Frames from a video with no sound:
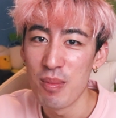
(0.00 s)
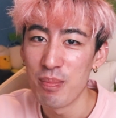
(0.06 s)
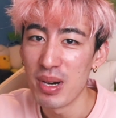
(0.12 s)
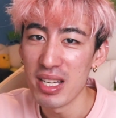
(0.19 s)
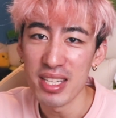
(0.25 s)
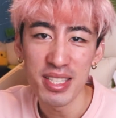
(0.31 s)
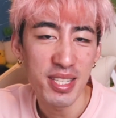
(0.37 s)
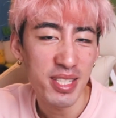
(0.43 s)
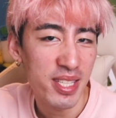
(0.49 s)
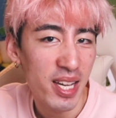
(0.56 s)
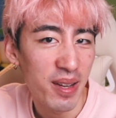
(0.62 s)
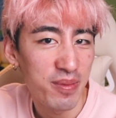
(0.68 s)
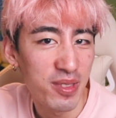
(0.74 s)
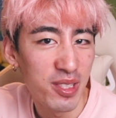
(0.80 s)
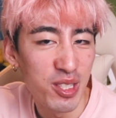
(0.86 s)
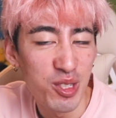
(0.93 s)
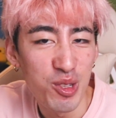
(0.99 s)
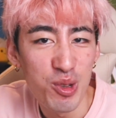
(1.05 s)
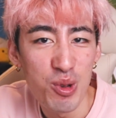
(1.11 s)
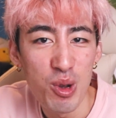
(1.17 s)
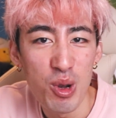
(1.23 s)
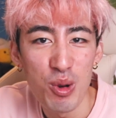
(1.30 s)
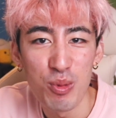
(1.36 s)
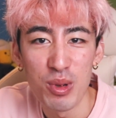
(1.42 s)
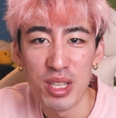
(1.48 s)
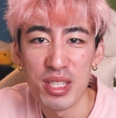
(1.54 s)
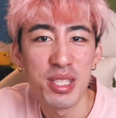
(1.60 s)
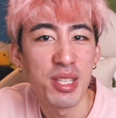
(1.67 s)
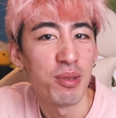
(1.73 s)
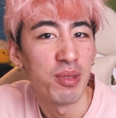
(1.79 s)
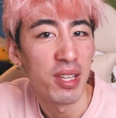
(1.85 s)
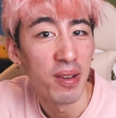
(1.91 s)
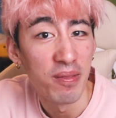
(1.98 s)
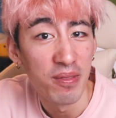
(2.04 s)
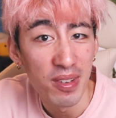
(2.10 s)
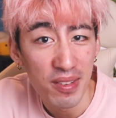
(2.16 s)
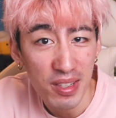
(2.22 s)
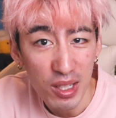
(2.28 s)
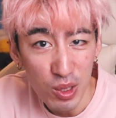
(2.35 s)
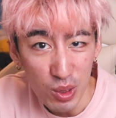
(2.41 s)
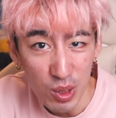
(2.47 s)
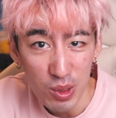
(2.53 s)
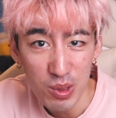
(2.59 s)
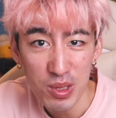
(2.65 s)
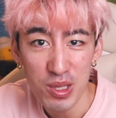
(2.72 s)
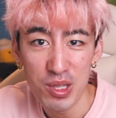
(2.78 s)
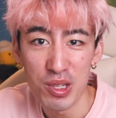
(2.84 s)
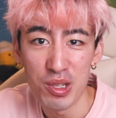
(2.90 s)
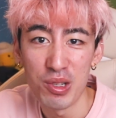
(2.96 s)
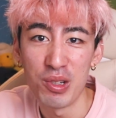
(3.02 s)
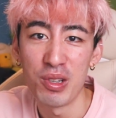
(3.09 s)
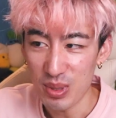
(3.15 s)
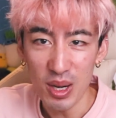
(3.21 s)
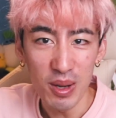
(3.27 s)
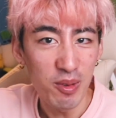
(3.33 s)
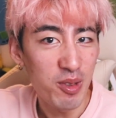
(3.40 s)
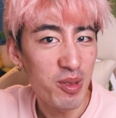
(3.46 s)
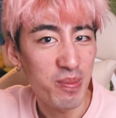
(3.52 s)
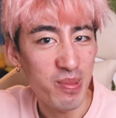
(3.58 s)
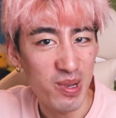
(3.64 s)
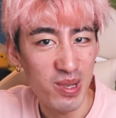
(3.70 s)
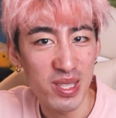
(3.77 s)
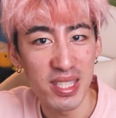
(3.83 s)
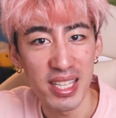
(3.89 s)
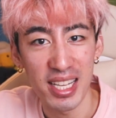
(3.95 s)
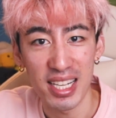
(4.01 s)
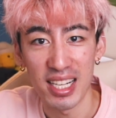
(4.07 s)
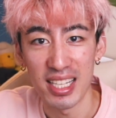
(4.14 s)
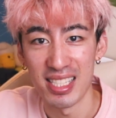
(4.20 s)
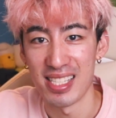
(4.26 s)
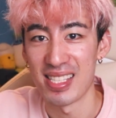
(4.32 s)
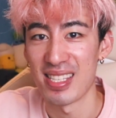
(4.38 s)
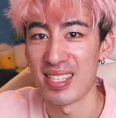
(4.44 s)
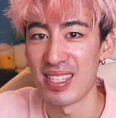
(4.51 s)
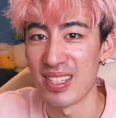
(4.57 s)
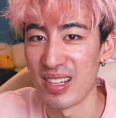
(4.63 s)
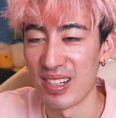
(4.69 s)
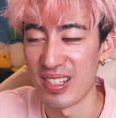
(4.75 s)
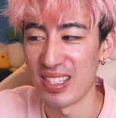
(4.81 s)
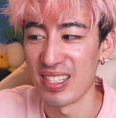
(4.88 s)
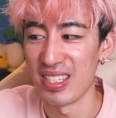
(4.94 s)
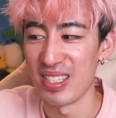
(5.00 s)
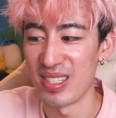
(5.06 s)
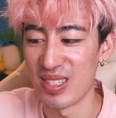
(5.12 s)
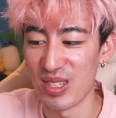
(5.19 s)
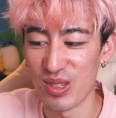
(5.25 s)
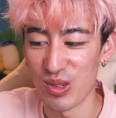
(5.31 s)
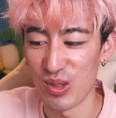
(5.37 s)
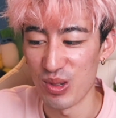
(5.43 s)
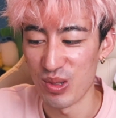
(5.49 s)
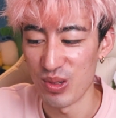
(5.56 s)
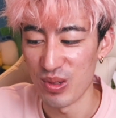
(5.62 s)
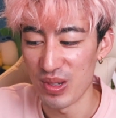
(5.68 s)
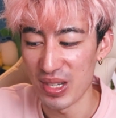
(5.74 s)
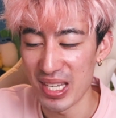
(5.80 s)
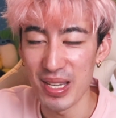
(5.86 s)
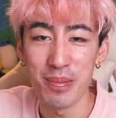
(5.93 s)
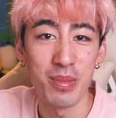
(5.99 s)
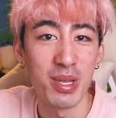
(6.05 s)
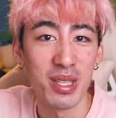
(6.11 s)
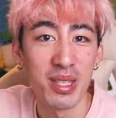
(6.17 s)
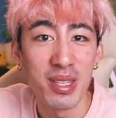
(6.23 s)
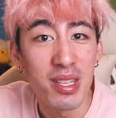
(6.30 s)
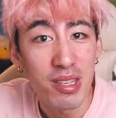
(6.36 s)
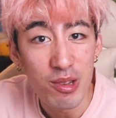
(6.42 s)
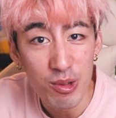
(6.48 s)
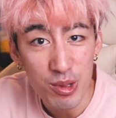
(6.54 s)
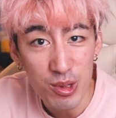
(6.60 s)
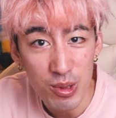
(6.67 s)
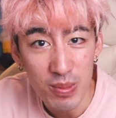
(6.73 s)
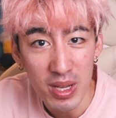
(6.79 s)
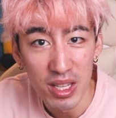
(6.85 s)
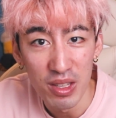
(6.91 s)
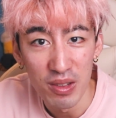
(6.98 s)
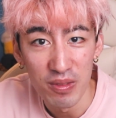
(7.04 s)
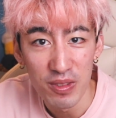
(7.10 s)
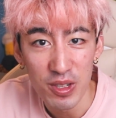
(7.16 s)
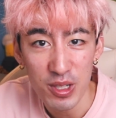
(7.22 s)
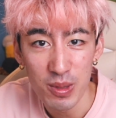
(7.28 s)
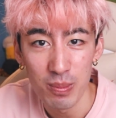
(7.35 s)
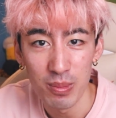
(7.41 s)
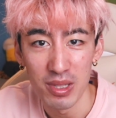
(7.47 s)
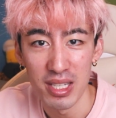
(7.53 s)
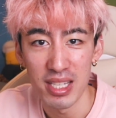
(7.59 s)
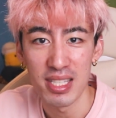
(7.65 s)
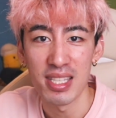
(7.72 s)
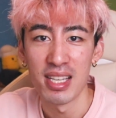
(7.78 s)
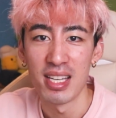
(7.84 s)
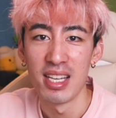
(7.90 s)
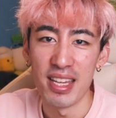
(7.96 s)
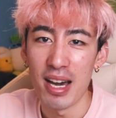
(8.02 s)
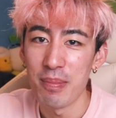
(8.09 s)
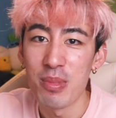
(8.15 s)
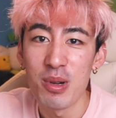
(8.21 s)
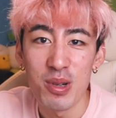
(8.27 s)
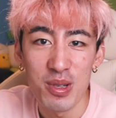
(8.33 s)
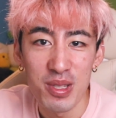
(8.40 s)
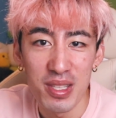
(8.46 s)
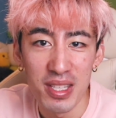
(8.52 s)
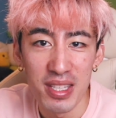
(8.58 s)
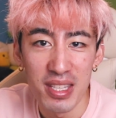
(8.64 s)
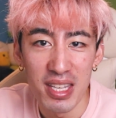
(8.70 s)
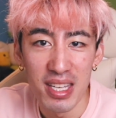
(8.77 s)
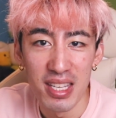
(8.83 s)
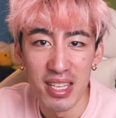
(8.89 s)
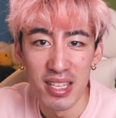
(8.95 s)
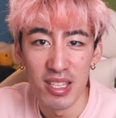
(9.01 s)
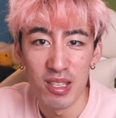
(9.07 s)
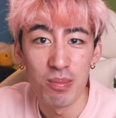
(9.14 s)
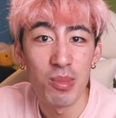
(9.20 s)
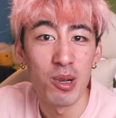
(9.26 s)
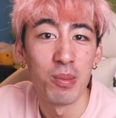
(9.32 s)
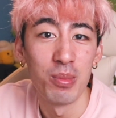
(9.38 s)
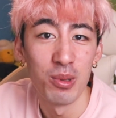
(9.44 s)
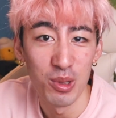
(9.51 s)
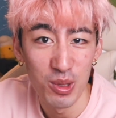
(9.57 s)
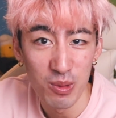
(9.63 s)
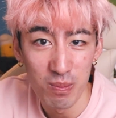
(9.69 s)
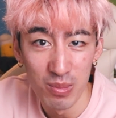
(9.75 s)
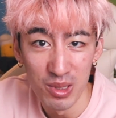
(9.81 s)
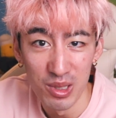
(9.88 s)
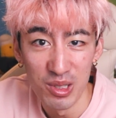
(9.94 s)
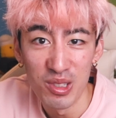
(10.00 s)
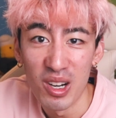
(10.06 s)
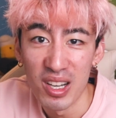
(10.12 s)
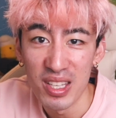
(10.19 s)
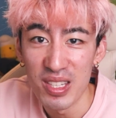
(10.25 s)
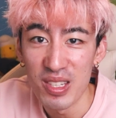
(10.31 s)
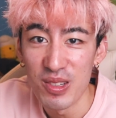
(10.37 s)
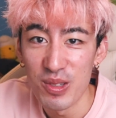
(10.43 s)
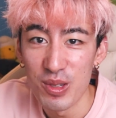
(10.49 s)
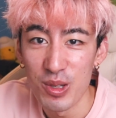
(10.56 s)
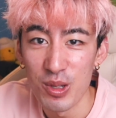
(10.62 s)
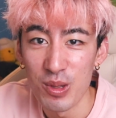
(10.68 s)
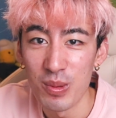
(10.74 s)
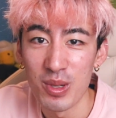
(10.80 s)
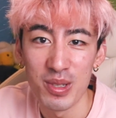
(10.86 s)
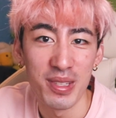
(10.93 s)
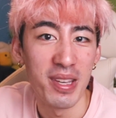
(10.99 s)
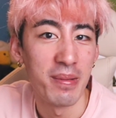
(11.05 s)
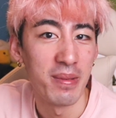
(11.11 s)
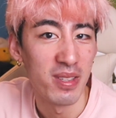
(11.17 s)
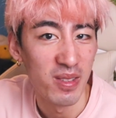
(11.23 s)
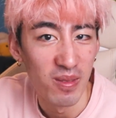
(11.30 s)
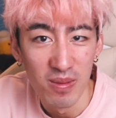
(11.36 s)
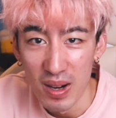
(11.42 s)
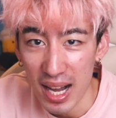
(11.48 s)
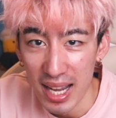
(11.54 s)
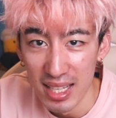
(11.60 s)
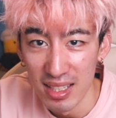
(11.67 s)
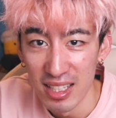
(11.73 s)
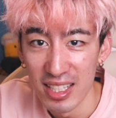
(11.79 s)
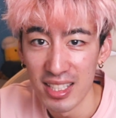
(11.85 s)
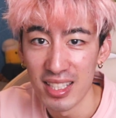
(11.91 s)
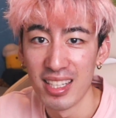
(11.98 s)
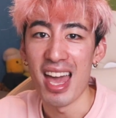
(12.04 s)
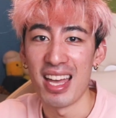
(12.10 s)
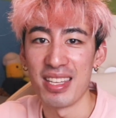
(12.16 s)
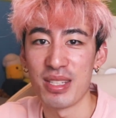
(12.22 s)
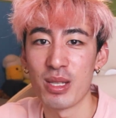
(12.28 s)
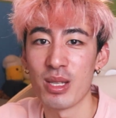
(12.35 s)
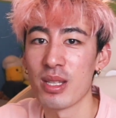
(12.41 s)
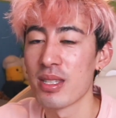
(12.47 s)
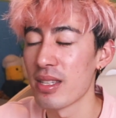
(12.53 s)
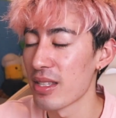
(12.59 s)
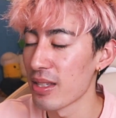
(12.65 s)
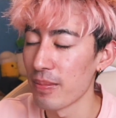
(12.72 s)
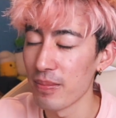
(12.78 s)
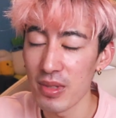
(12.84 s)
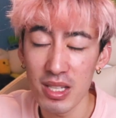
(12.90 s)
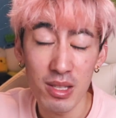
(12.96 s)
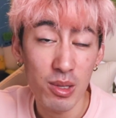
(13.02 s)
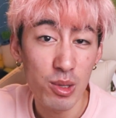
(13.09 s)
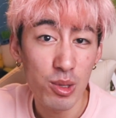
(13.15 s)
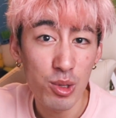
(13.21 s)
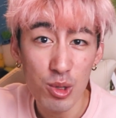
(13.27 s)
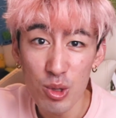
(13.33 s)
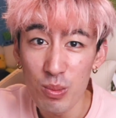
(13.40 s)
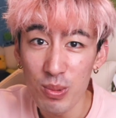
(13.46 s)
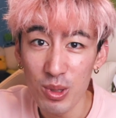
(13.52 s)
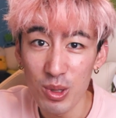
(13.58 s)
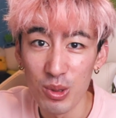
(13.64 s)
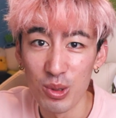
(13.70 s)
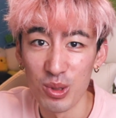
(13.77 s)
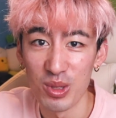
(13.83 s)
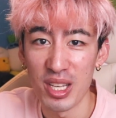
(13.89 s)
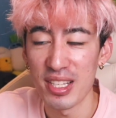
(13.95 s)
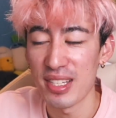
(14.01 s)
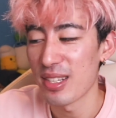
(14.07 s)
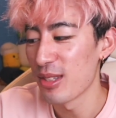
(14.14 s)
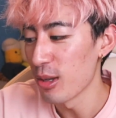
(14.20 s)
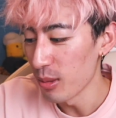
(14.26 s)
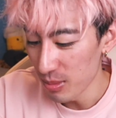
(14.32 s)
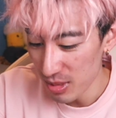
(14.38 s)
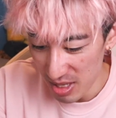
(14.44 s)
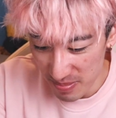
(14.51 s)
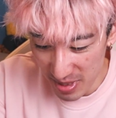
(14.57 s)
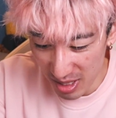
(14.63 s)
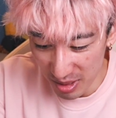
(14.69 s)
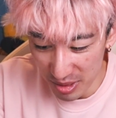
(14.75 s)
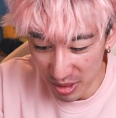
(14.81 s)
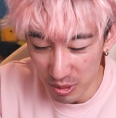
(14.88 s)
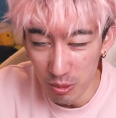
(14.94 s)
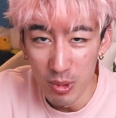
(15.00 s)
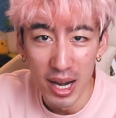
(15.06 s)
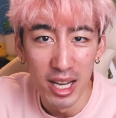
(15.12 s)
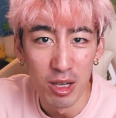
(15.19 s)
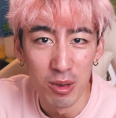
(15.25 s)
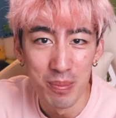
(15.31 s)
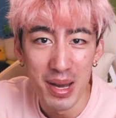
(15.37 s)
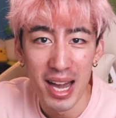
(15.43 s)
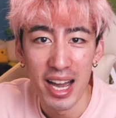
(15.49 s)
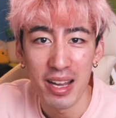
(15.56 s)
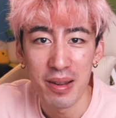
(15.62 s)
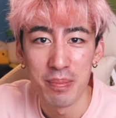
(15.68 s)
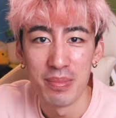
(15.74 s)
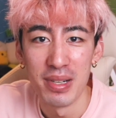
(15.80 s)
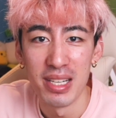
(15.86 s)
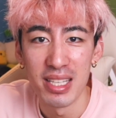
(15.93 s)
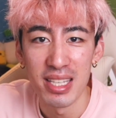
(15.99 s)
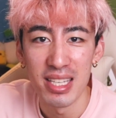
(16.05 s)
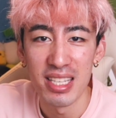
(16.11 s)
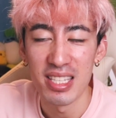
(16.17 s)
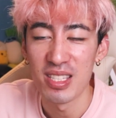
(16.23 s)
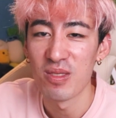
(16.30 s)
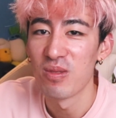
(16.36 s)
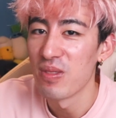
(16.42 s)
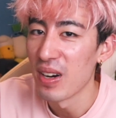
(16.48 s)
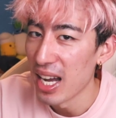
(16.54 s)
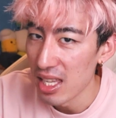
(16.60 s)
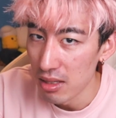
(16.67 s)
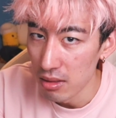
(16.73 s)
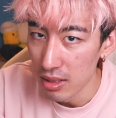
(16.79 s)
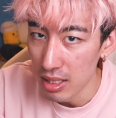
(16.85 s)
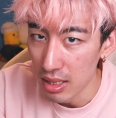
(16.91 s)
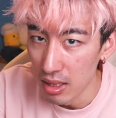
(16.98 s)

but it does have to do with someone I'm very close to. Probably the person that kind of started to get me into YouTube in the first place. That person is purpleishbleu on YouTube. Her name is Violet, and she has done something super cool that she told me about a while back, but it's finally